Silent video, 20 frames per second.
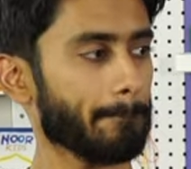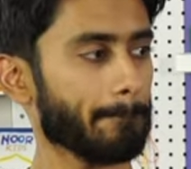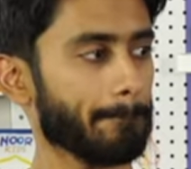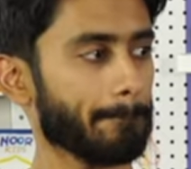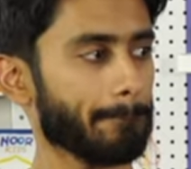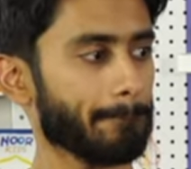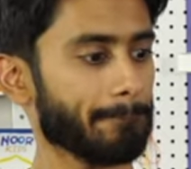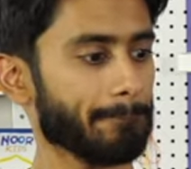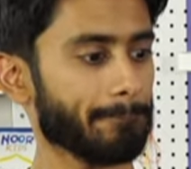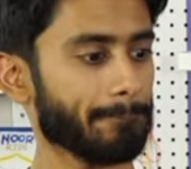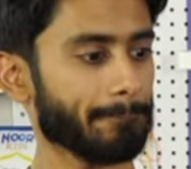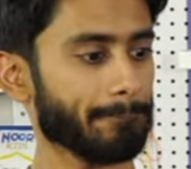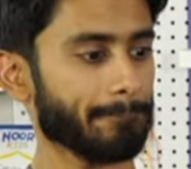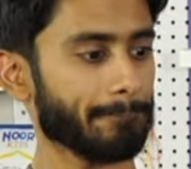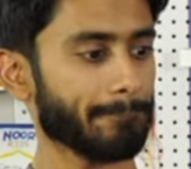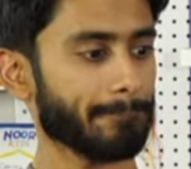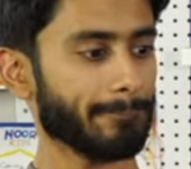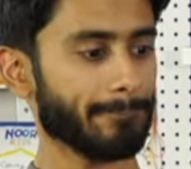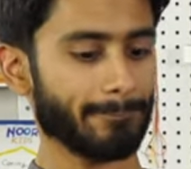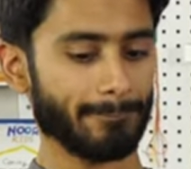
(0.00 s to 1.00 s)

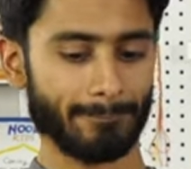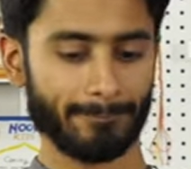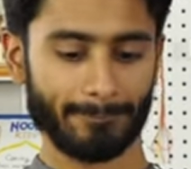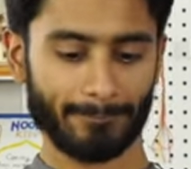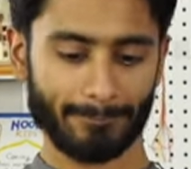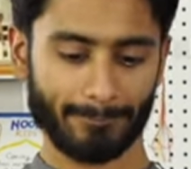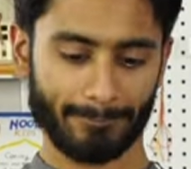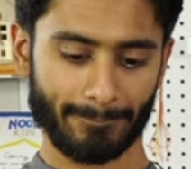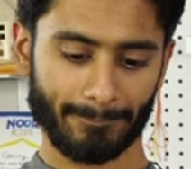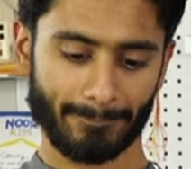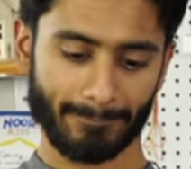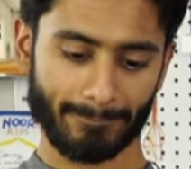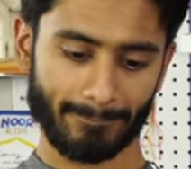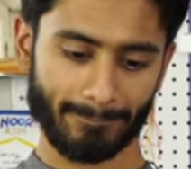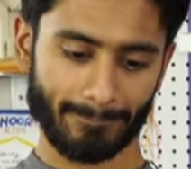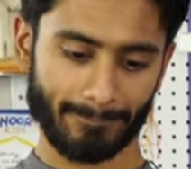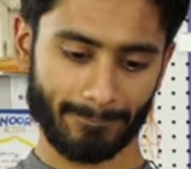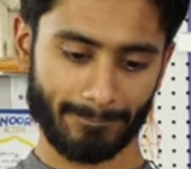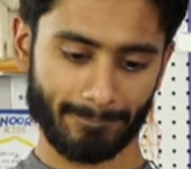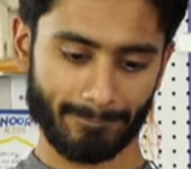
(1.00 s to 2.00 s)

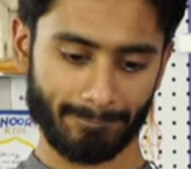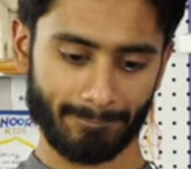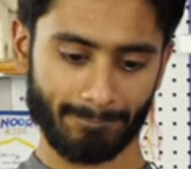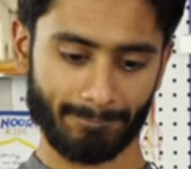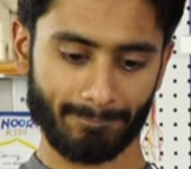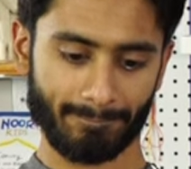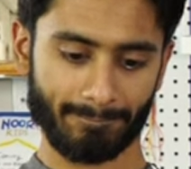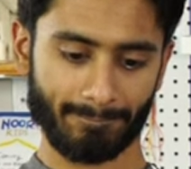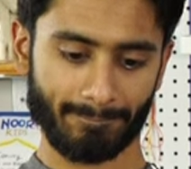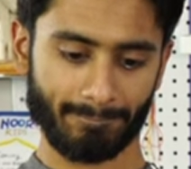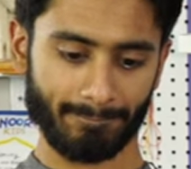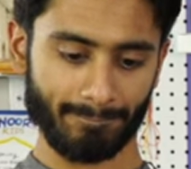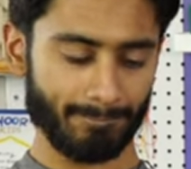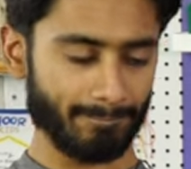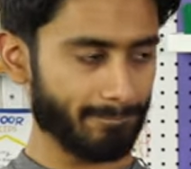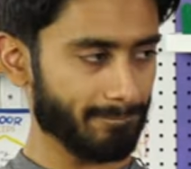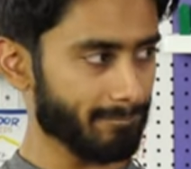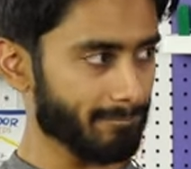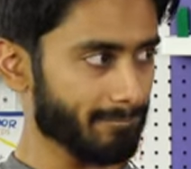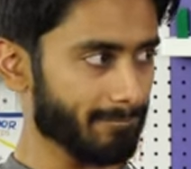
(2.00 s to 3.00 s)

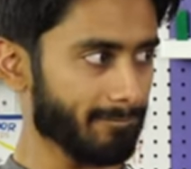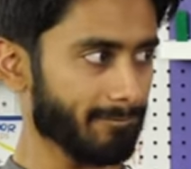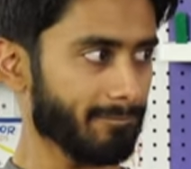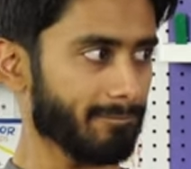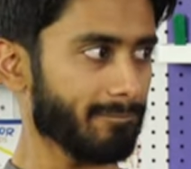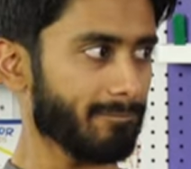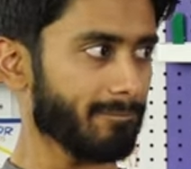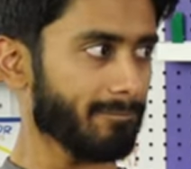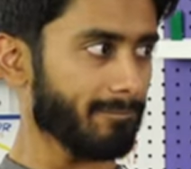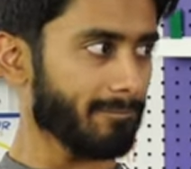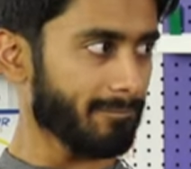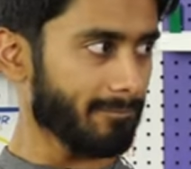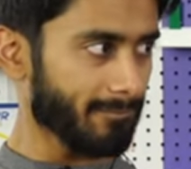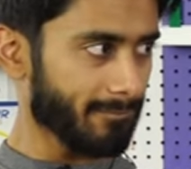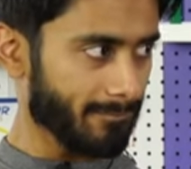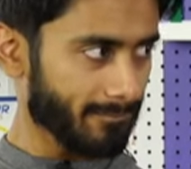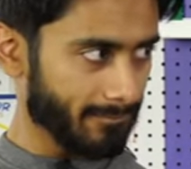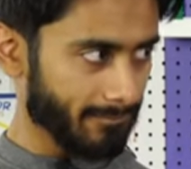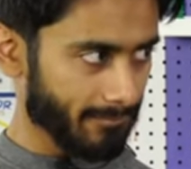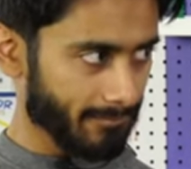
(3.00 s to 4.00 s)

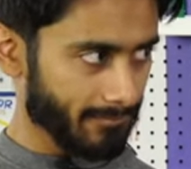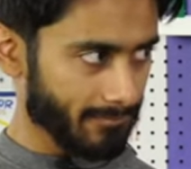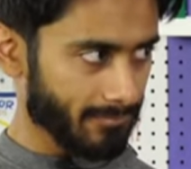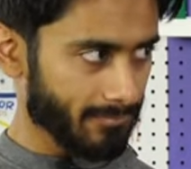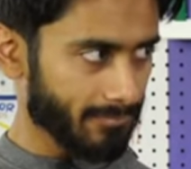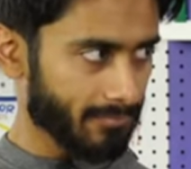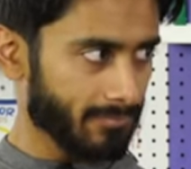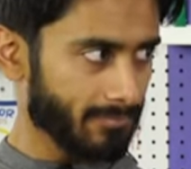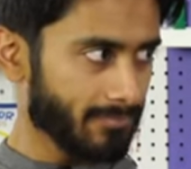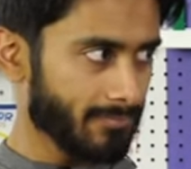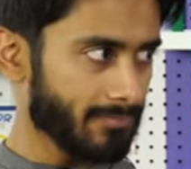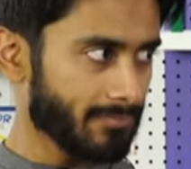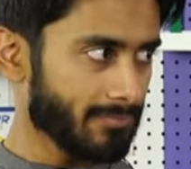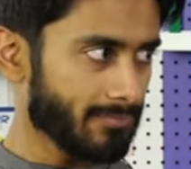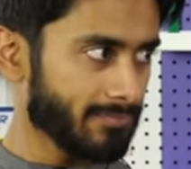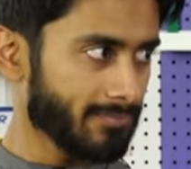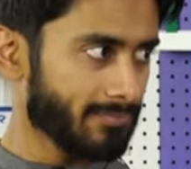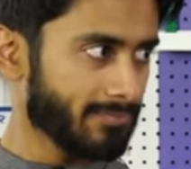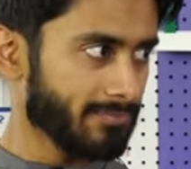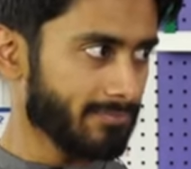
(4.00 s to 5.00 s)

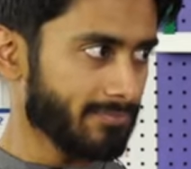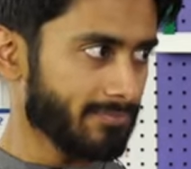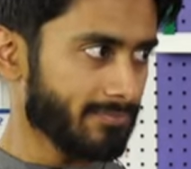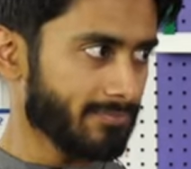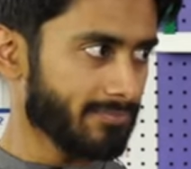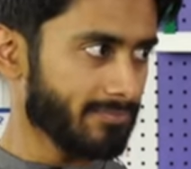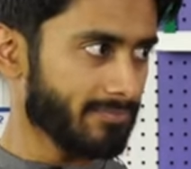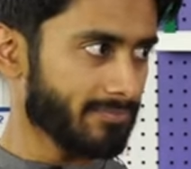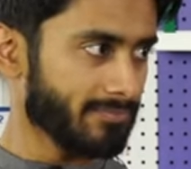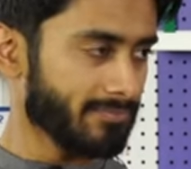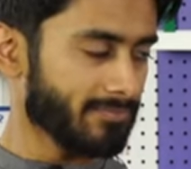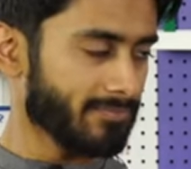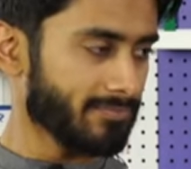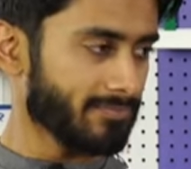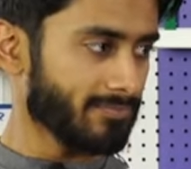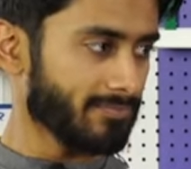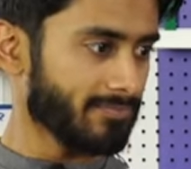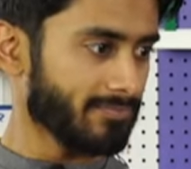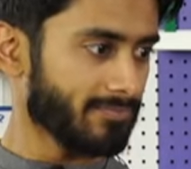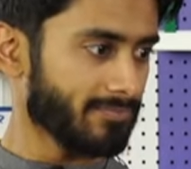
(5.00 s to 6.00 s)

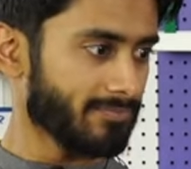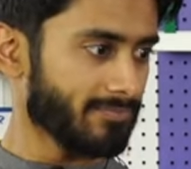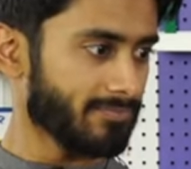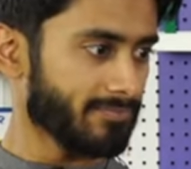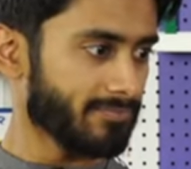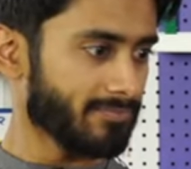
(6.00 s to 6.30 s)
(not speaking)